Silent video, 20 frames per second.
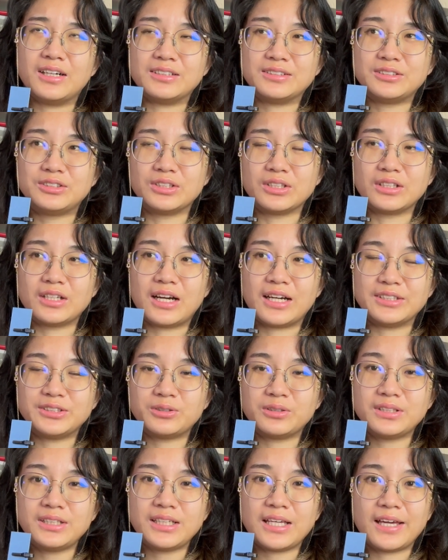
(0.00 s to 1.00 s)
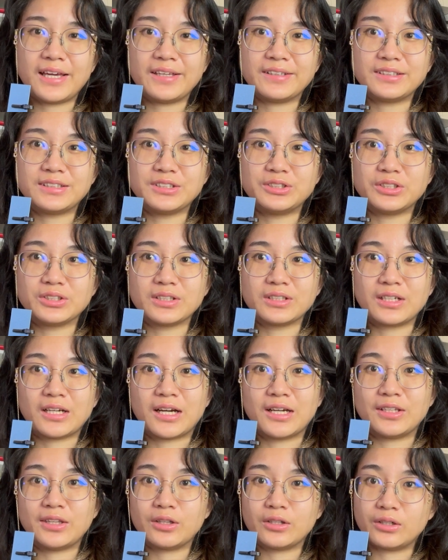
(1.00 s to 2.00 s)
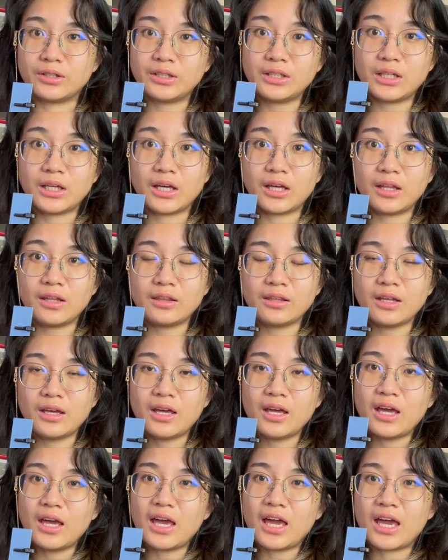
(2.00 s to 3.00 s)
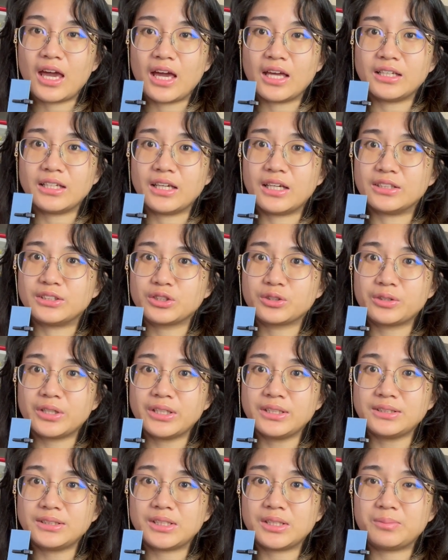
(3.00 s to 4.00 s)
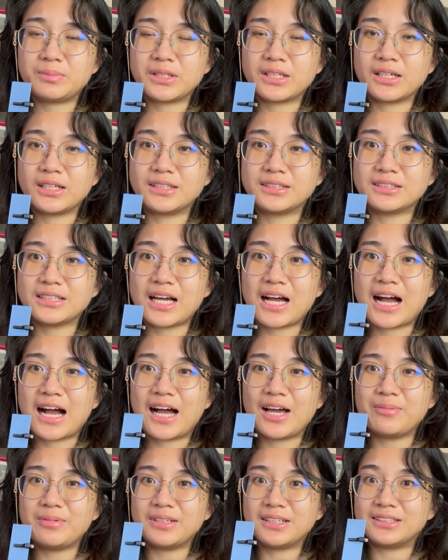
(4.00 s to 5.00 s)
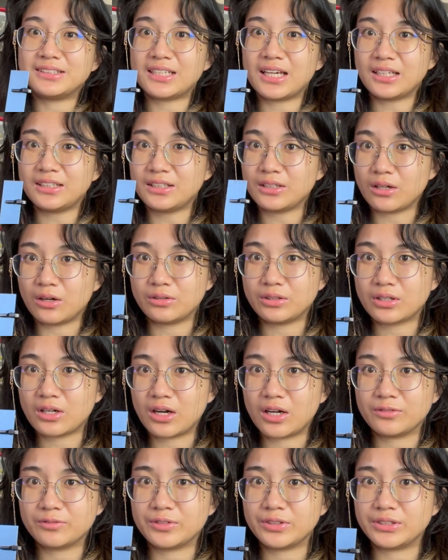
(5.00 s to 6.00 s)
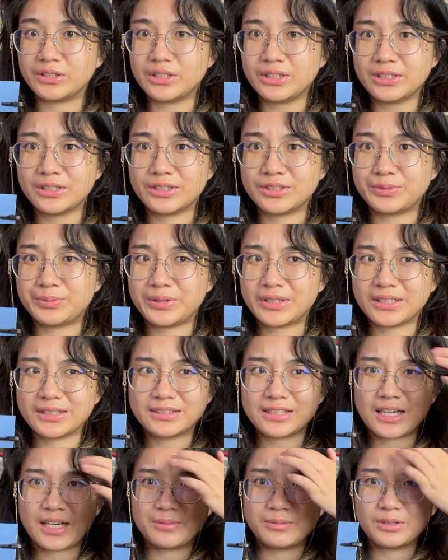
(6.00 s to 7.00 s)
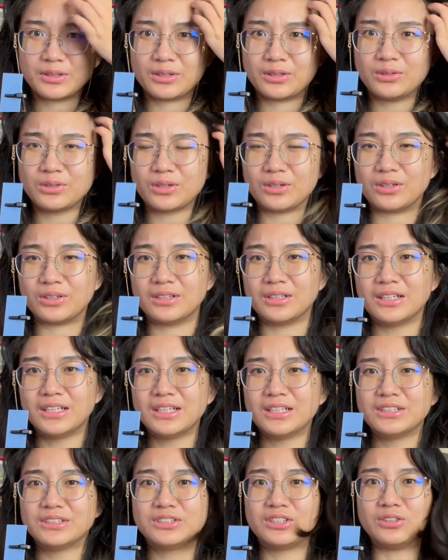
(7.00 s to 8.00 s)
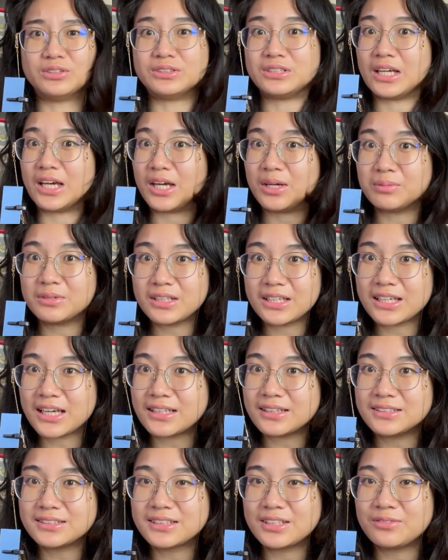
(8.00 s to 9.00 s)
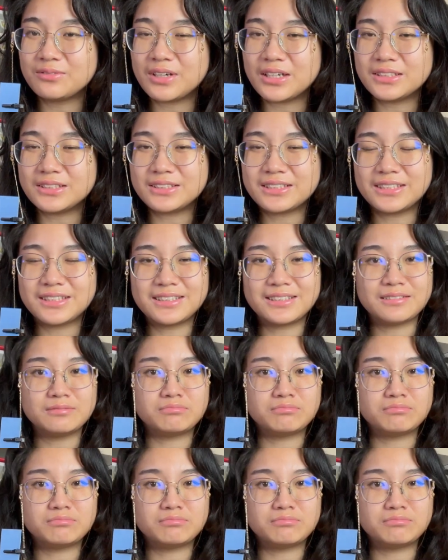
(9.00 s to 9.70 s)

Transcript: July 28th to July 30th. And it's crazy because I've been attending Otakon for years because I'm a local. So tabling at this convention,